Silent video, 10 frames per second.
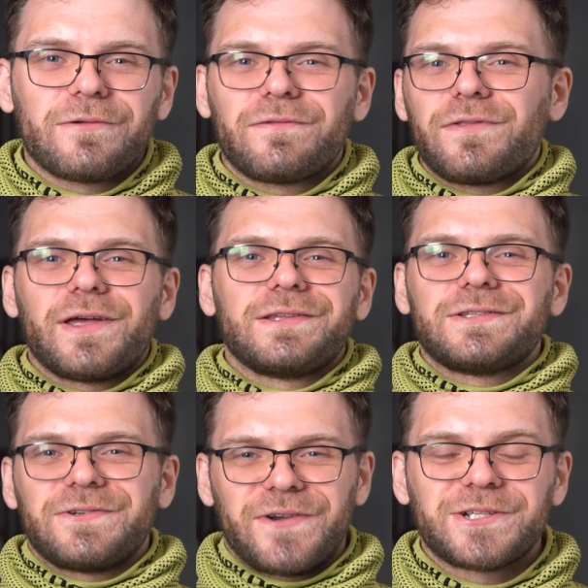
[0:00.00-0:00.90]
of
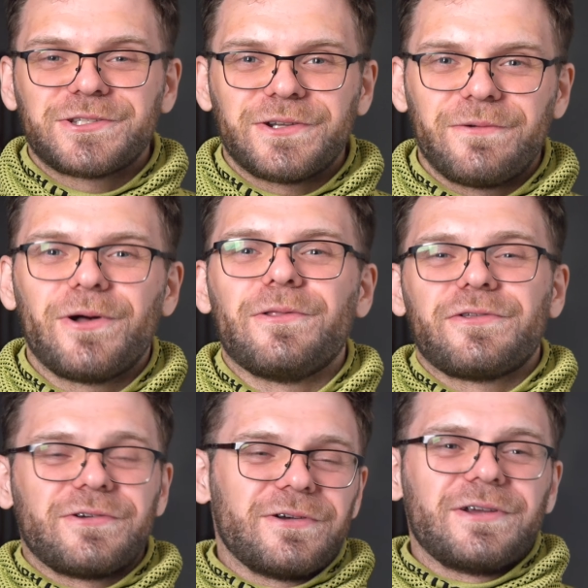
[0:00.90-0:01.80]
that Russian
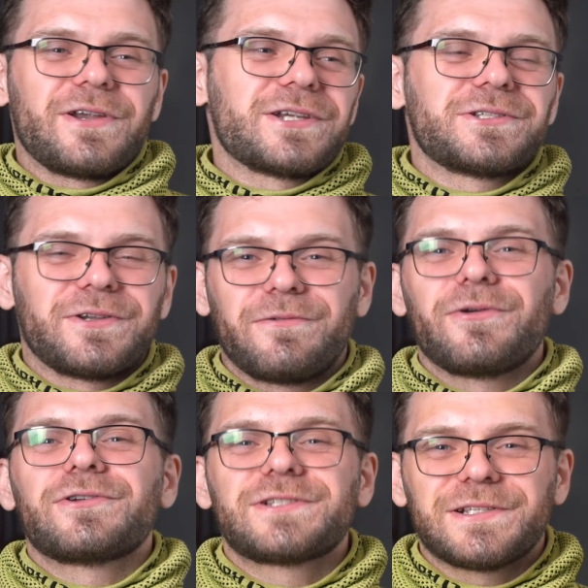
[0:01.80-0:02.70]

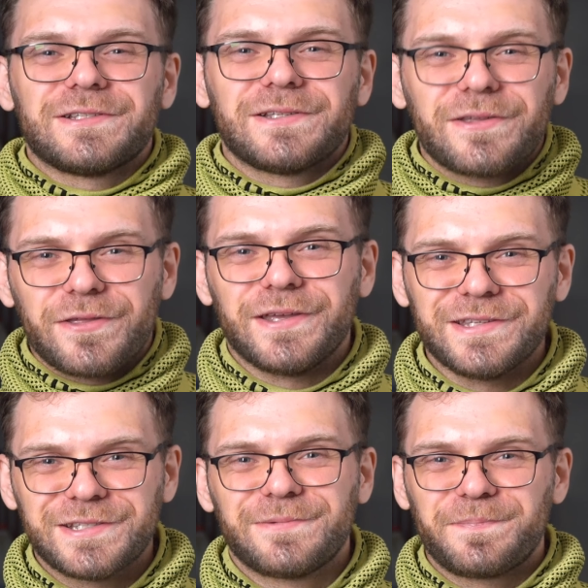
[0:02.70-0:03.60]
reversal
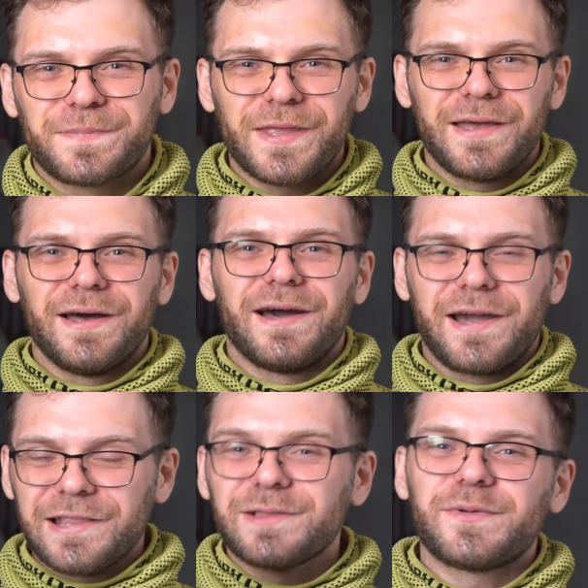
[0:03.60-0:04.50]
things.
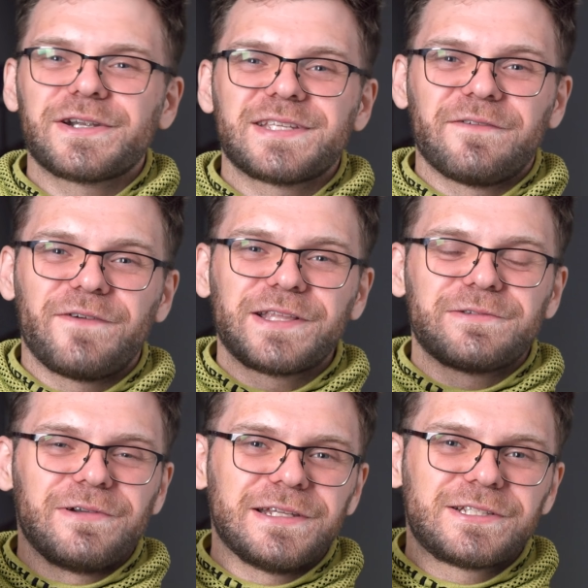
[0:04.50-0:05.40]
Handlebars
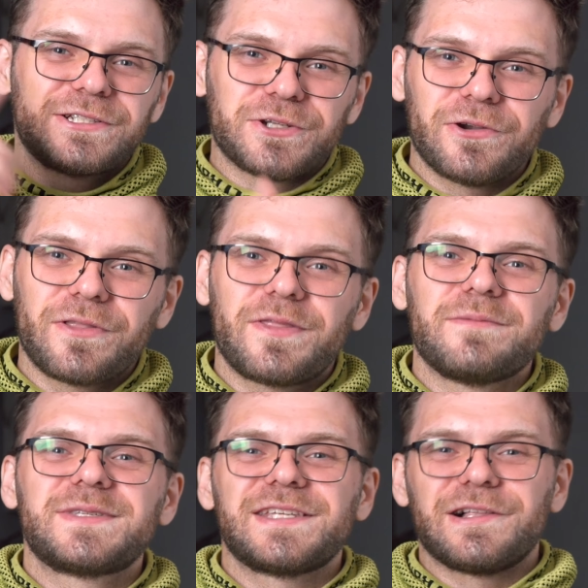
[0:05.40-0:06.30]
effectively turn
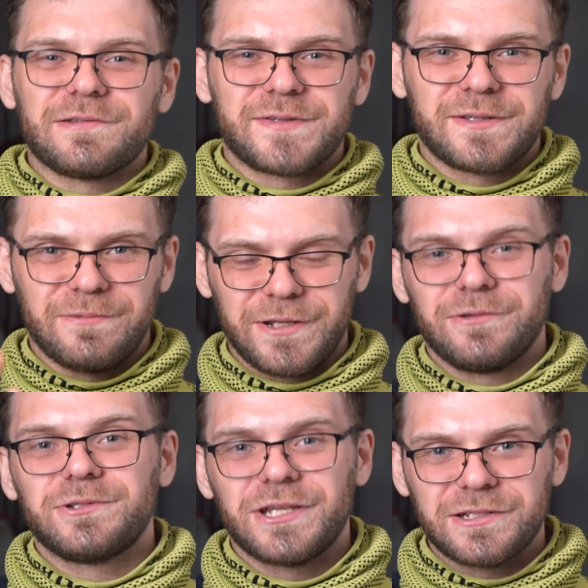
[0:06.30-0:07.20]
themselves when
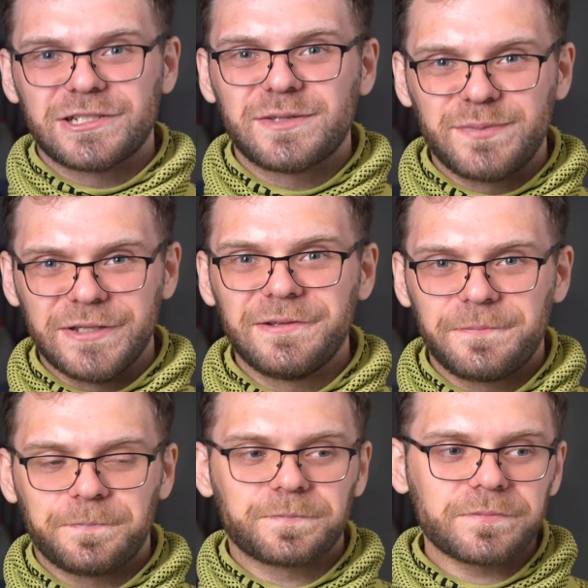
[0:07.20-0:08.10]
you change speed.
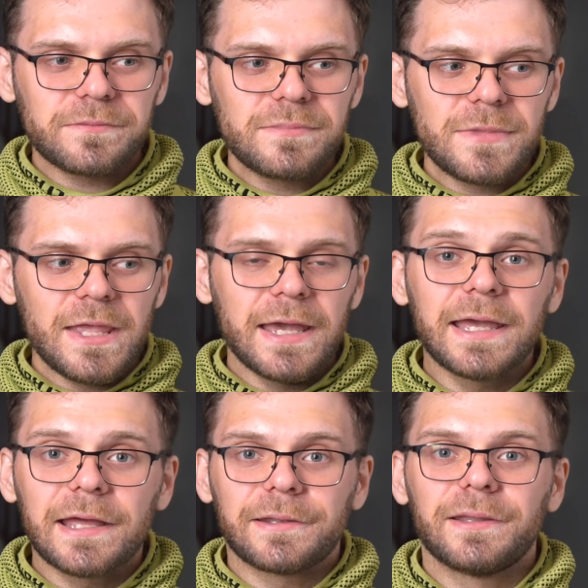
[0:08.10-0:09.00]

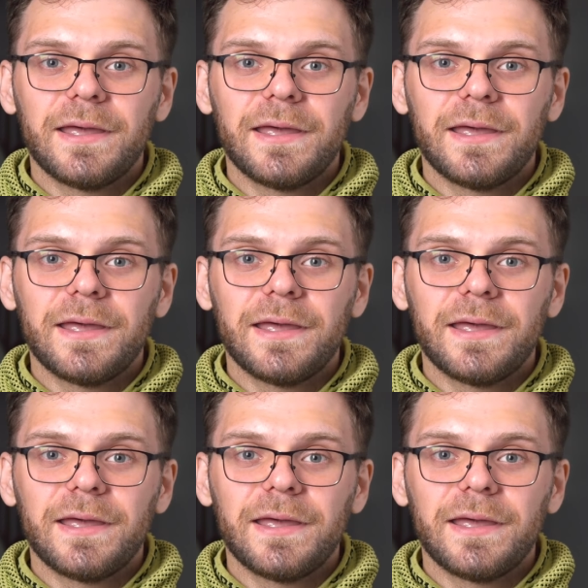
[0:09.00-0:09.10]
Again,